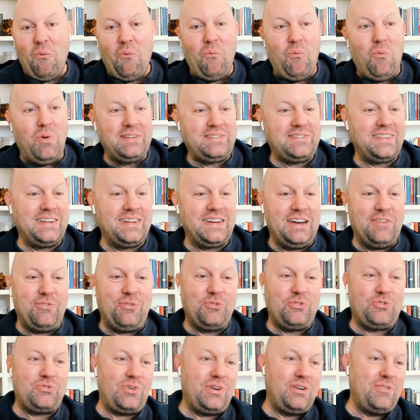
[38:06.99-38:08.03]
What's the
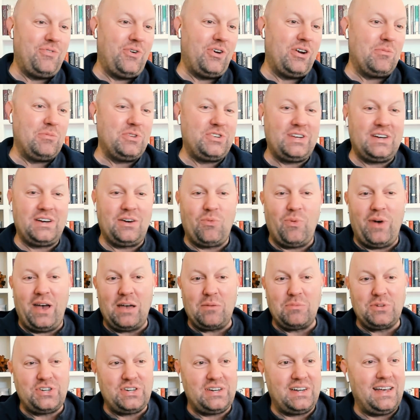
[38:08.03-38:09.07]
difference between a voting machine and a weighing
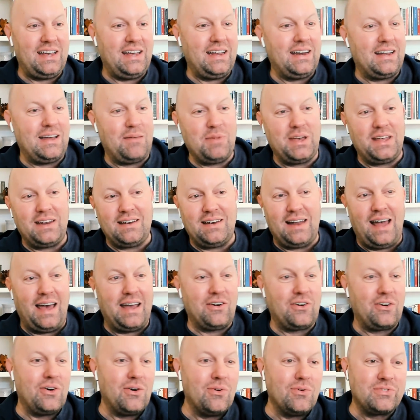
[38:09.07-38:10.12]
machine? I mean, I
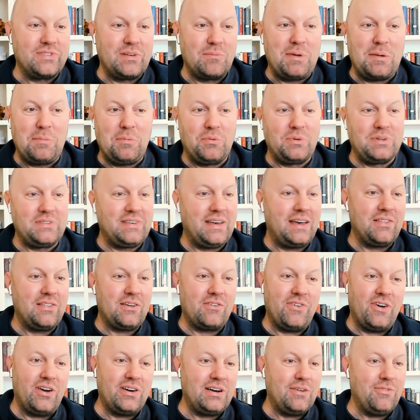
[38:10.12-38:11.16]
don't know. Some people would say they're
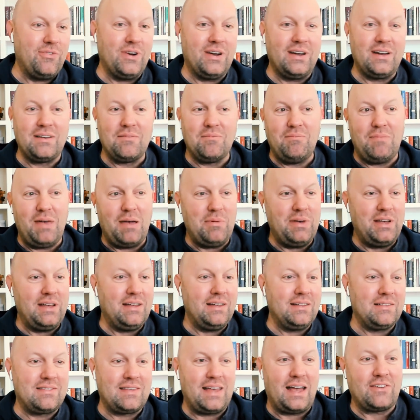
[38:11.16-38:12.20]
very different. Maybe
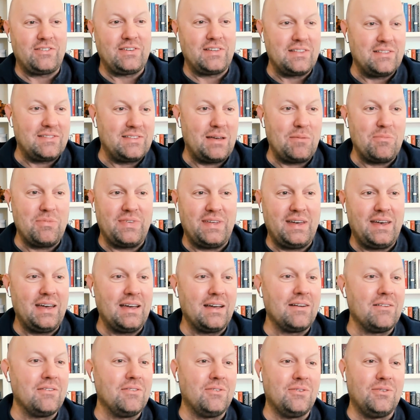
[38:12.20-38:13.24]
it's actually the same
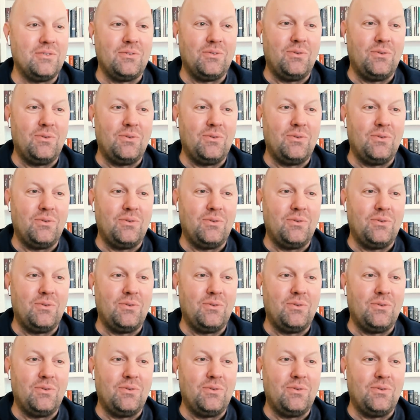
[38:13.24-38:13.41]
thing.